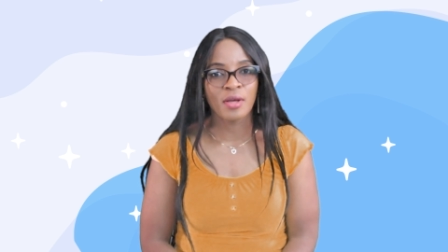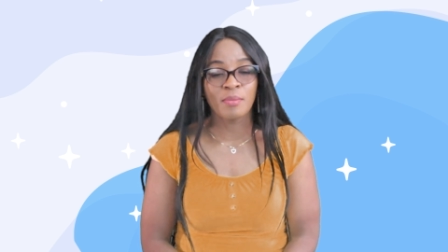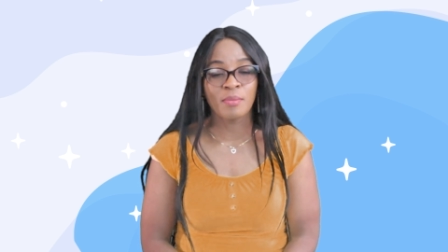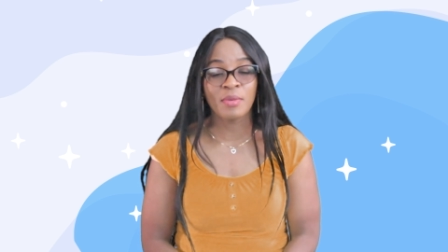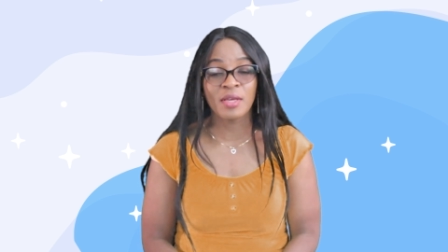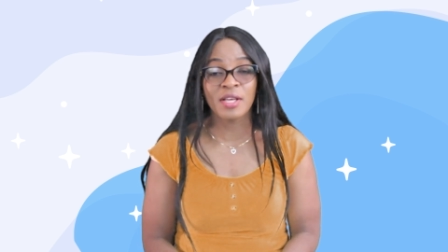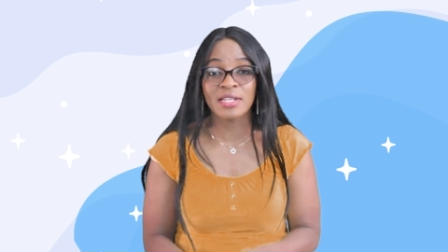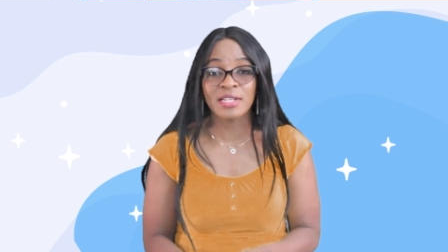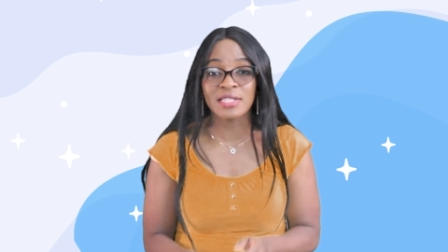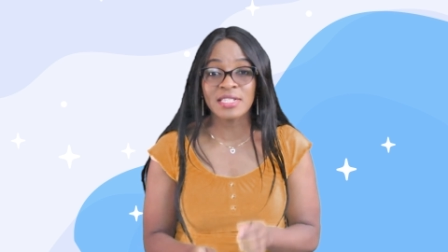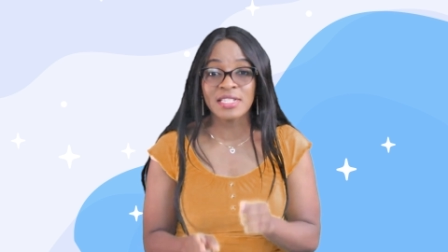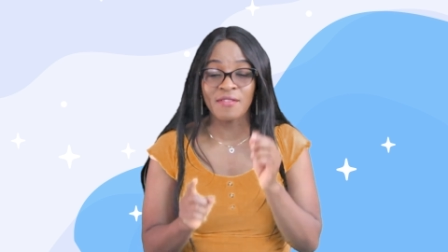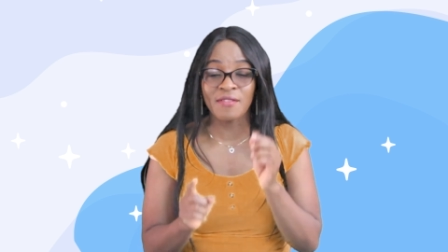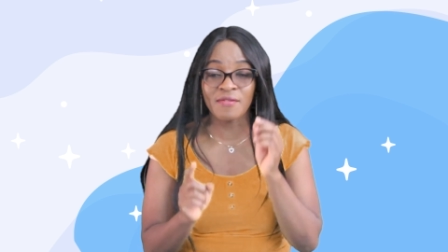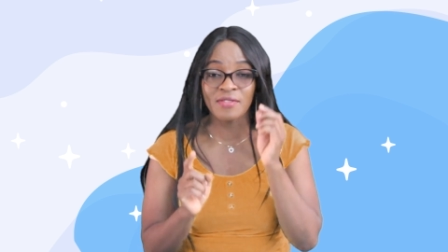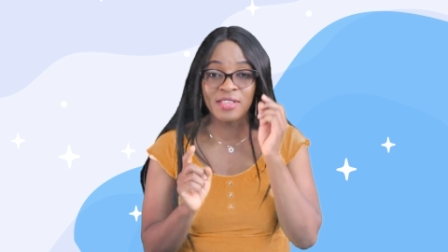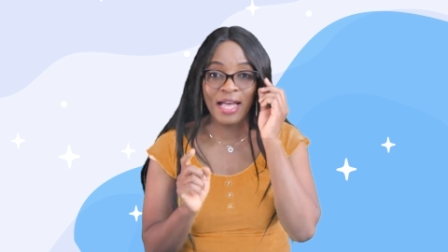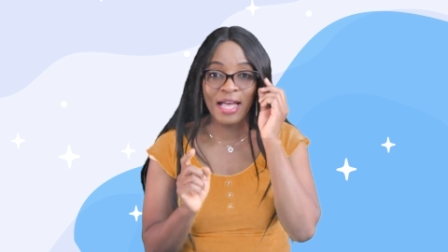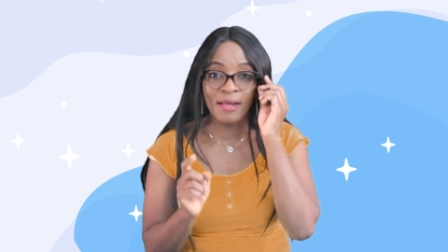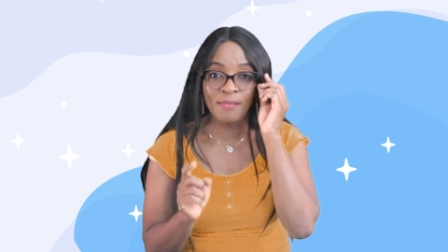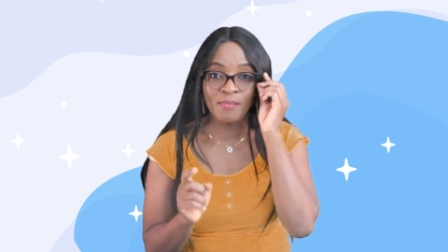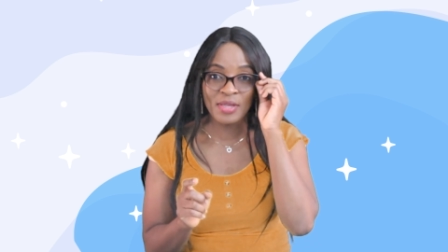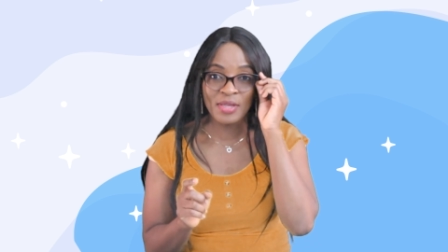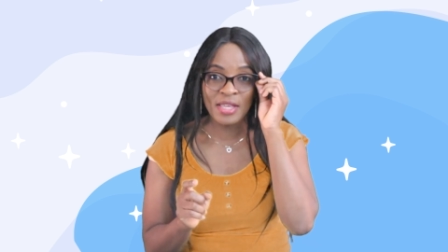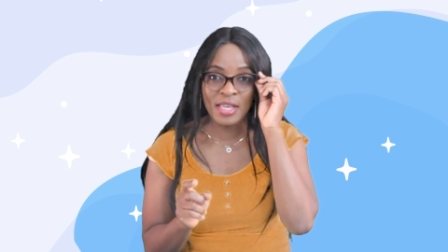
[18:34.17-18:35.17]
because if
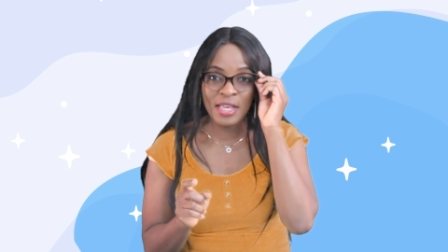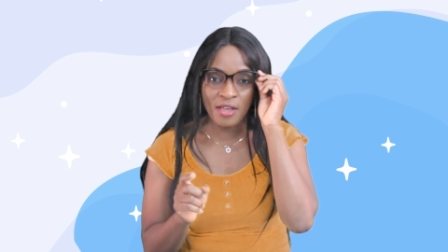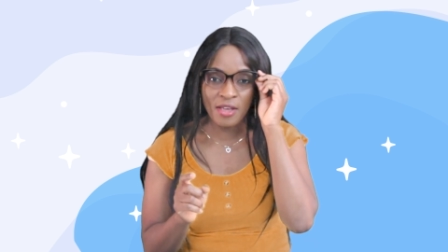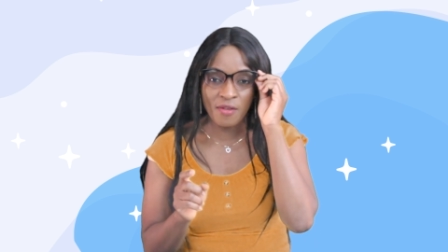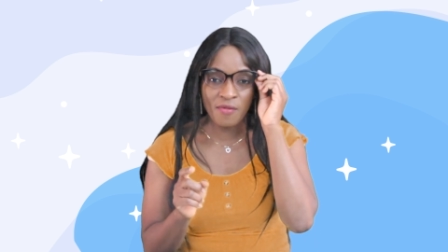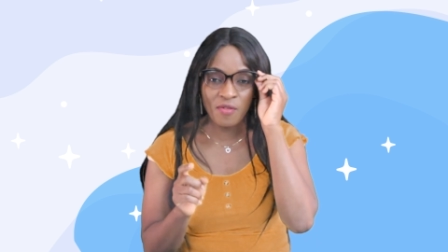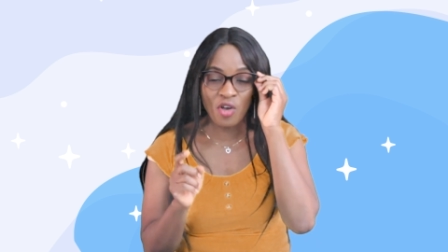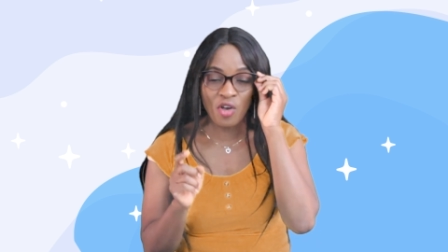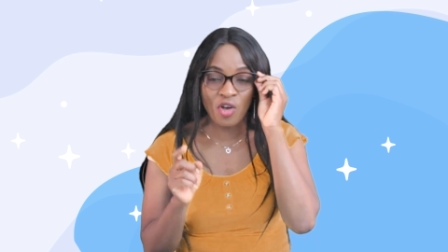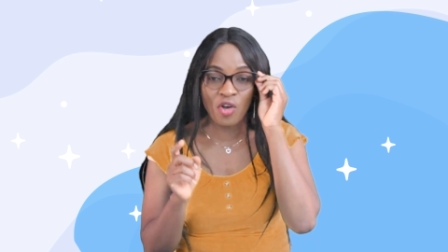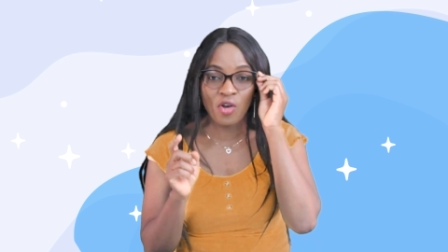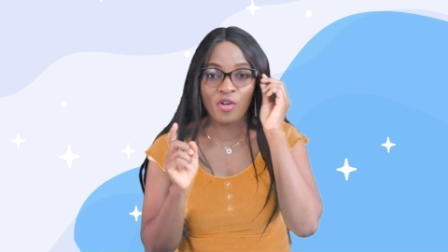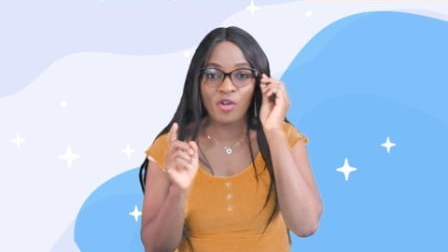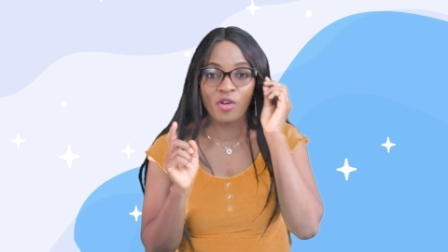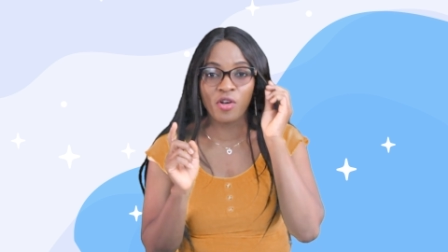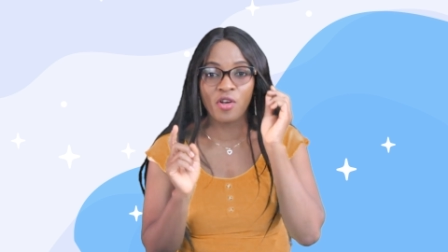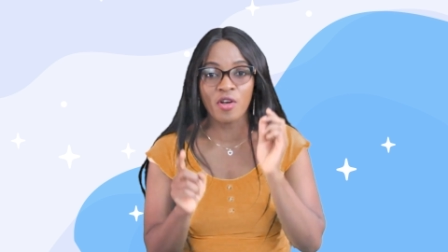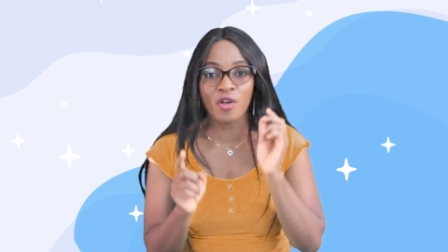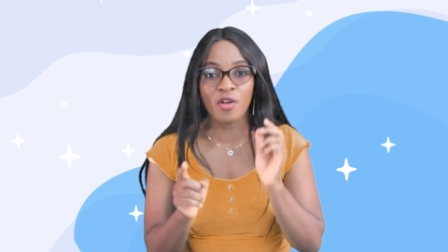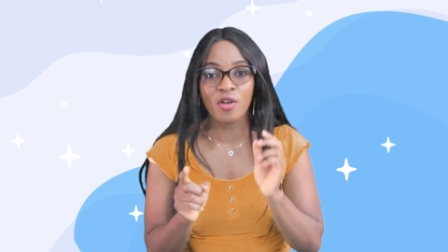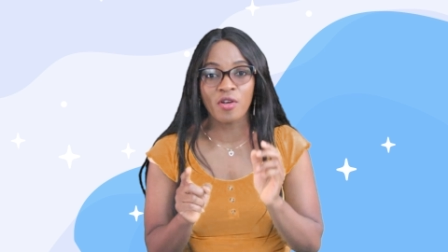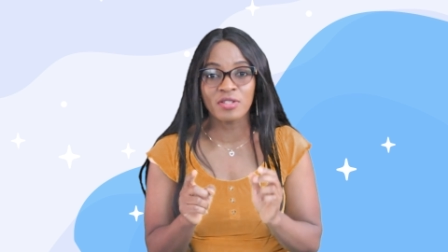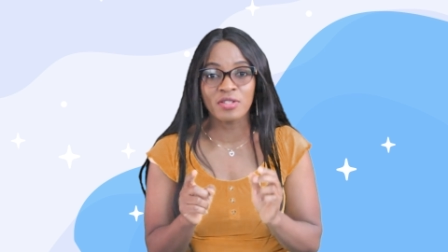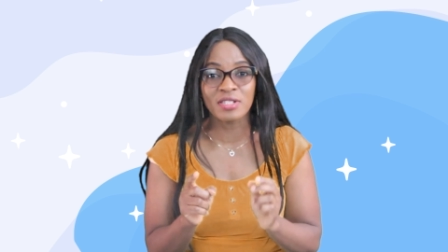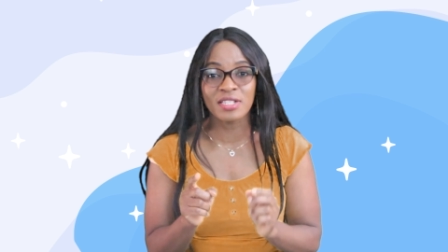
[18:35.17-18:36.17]
that behavior
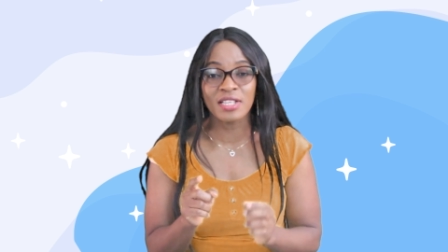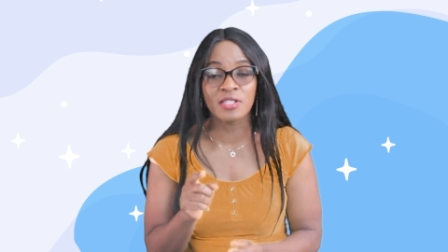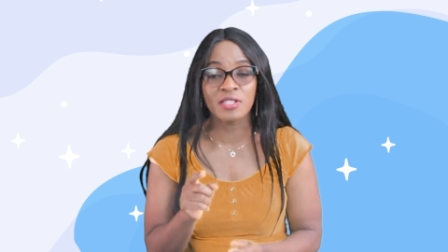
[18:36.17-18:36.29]
occurs,